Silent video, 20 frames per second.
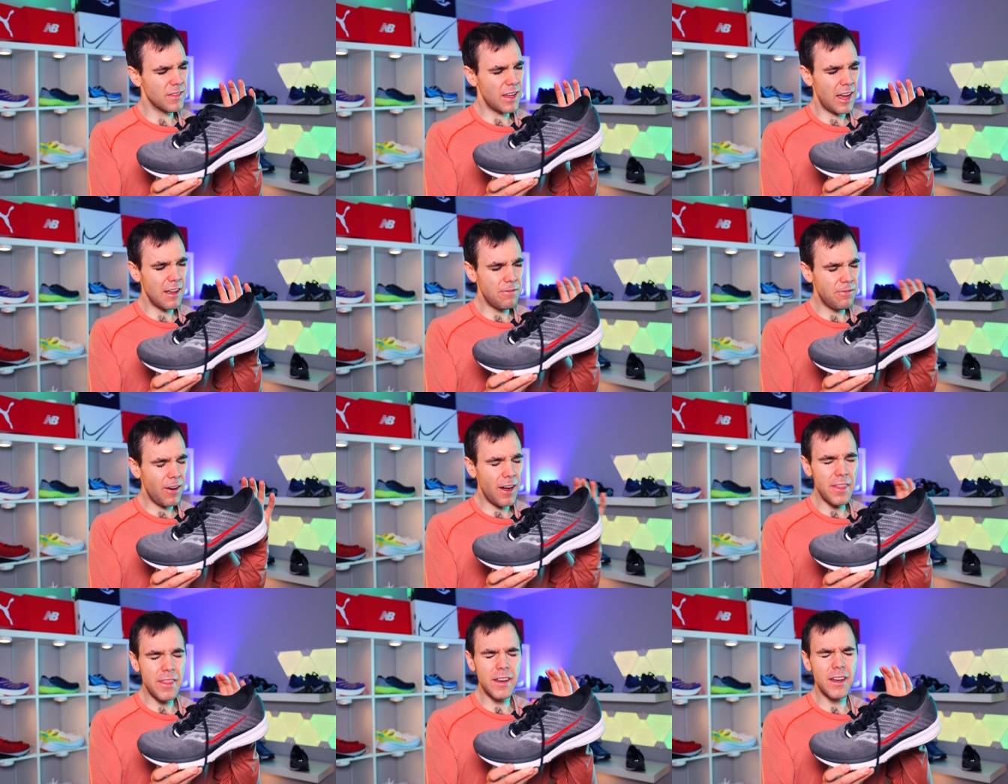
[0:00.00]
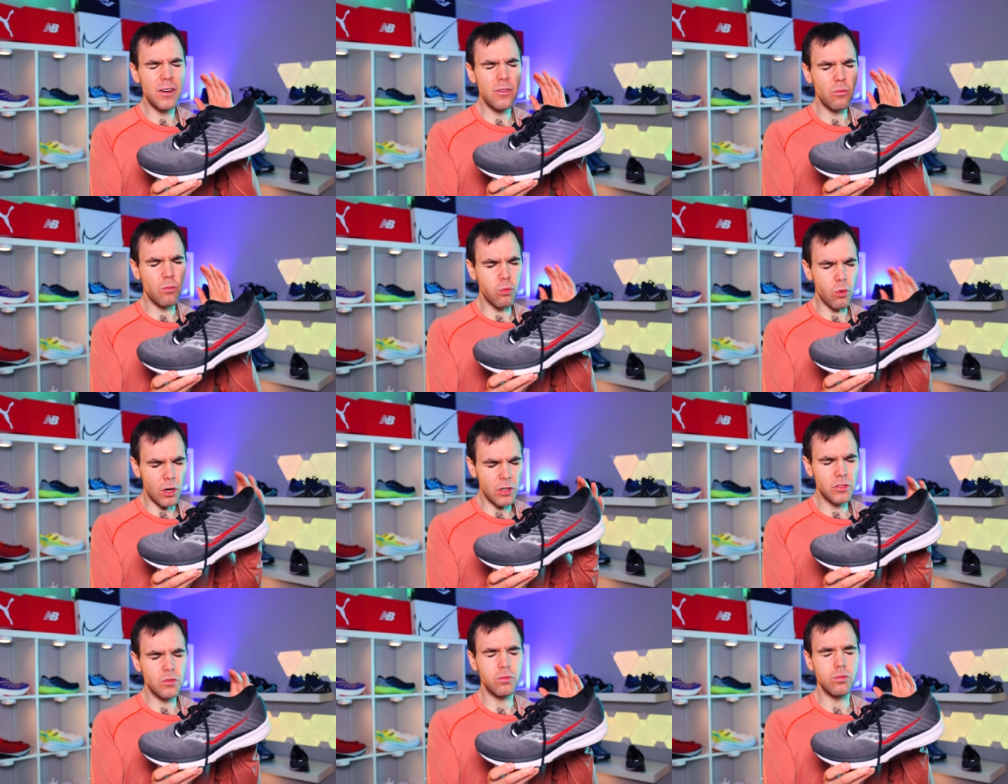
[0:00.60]
I find that it
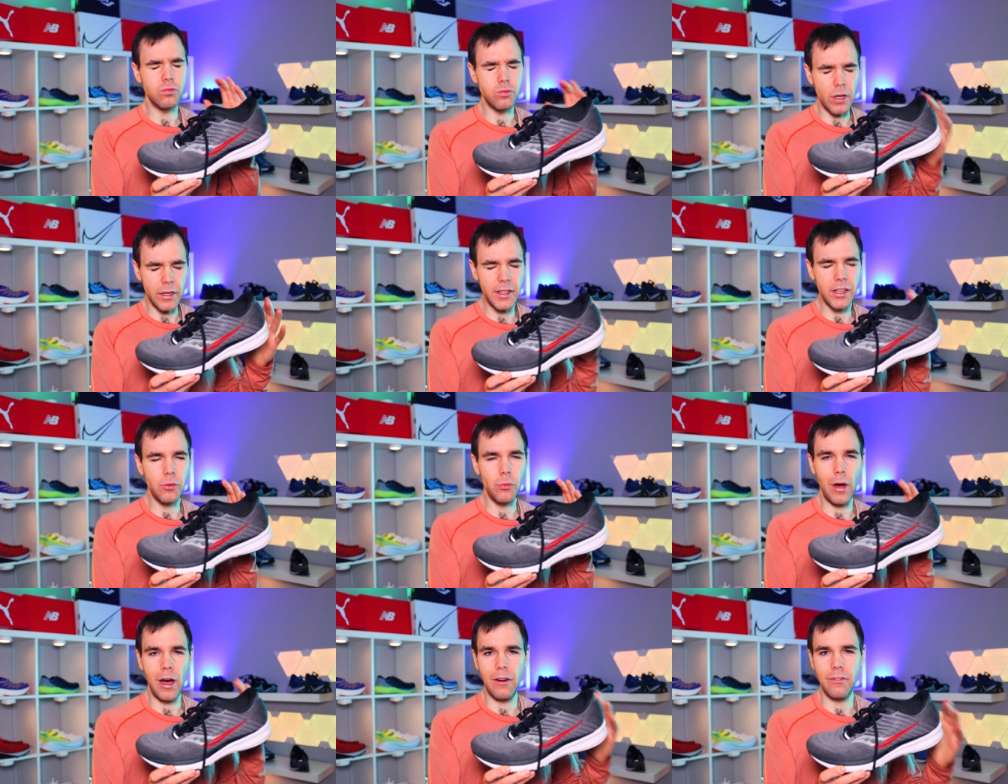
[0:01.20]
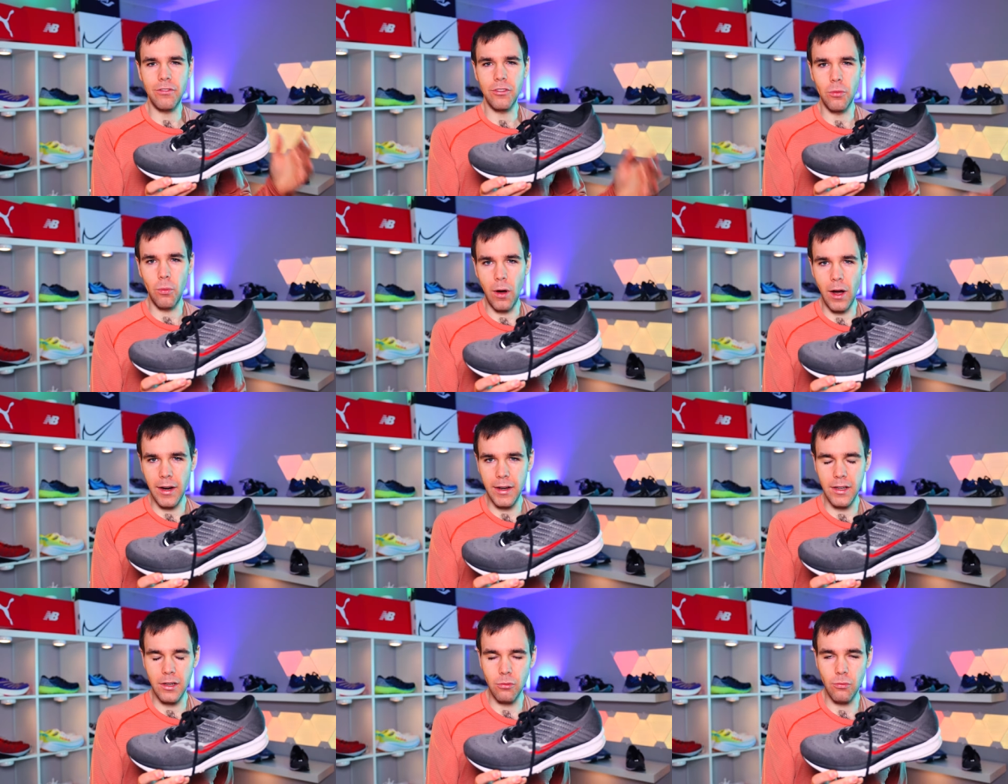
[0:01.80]
works really well for
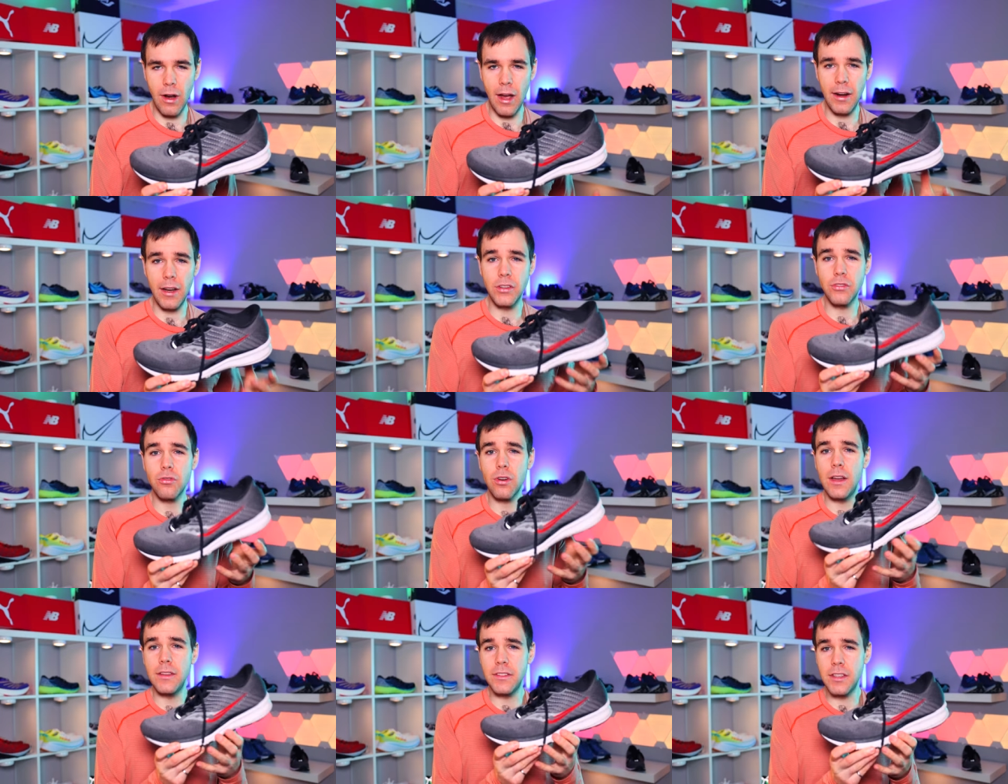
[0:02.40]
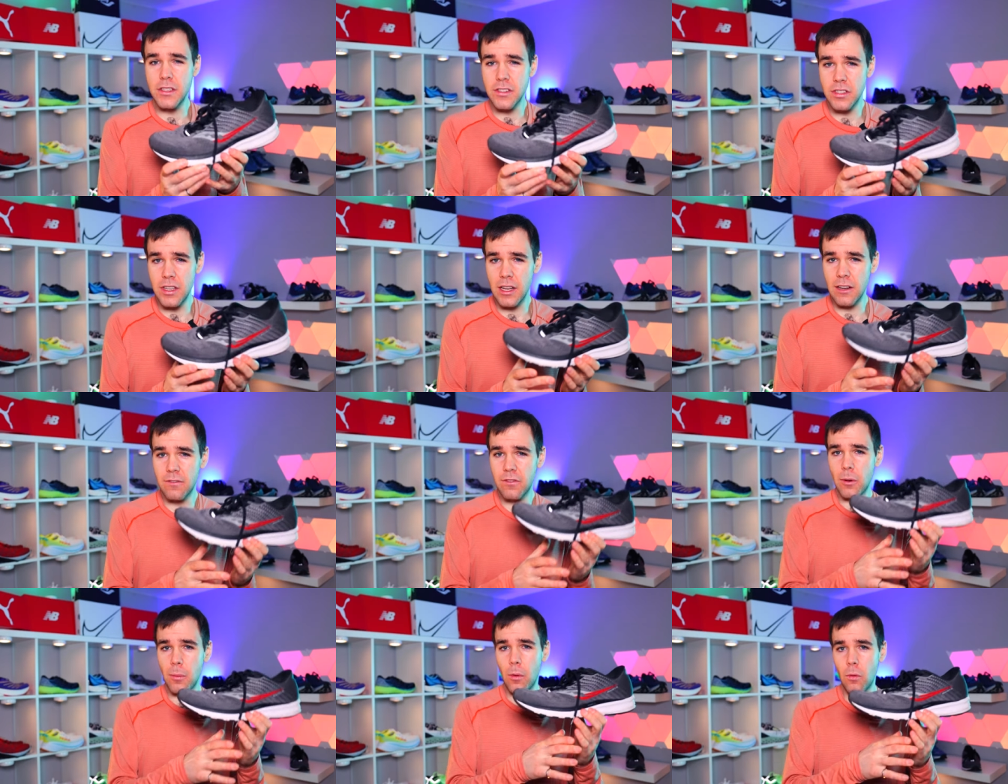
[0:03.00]
walking around and transitioning
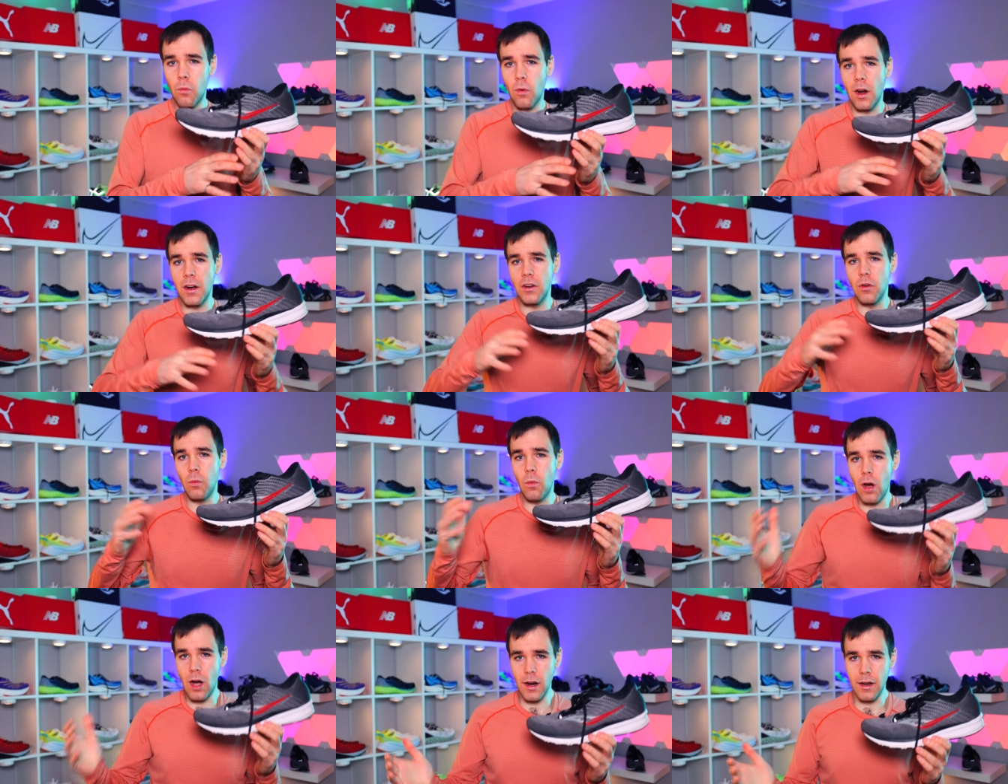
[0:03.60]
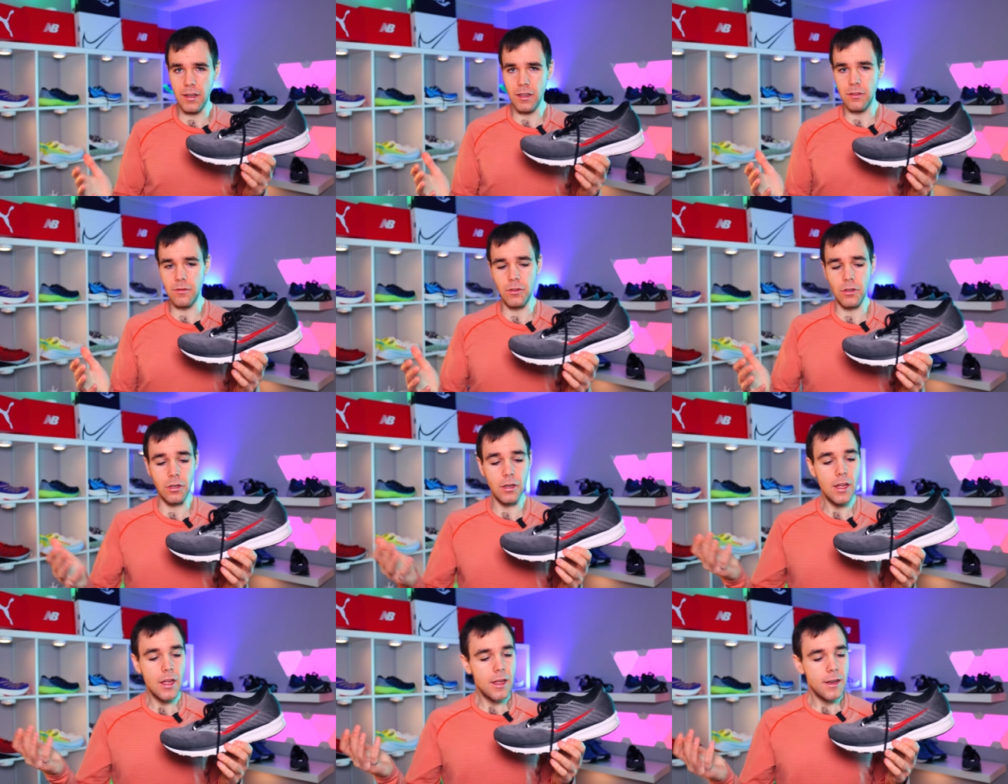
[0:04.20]
from a run to walk
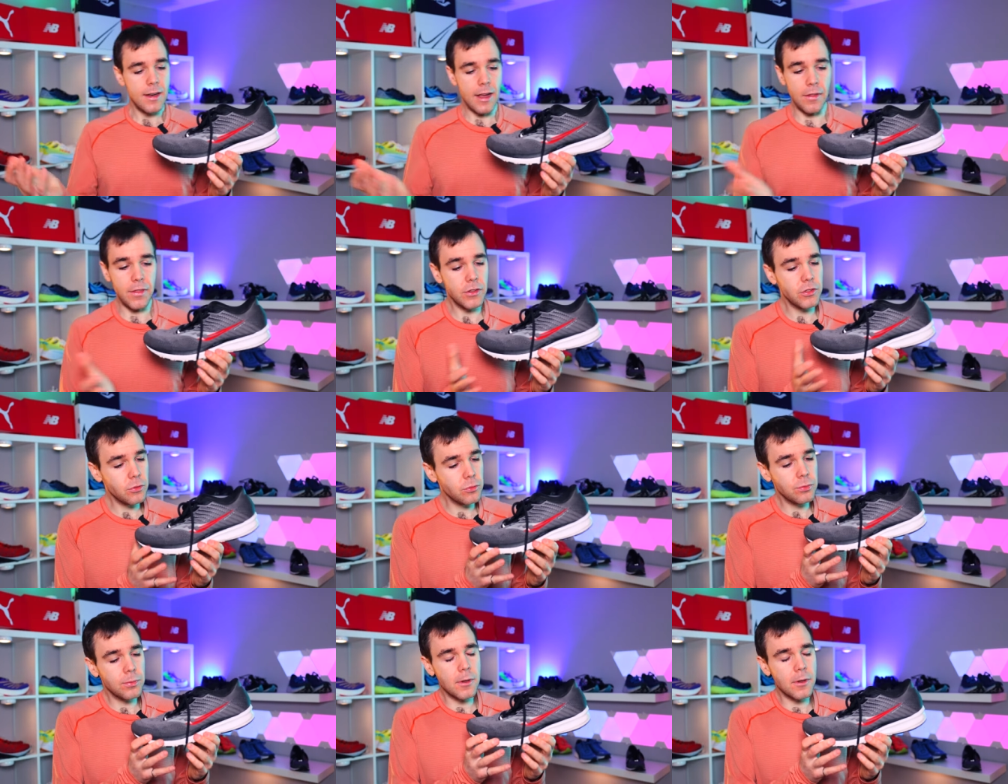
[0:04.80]
interval. Now, this was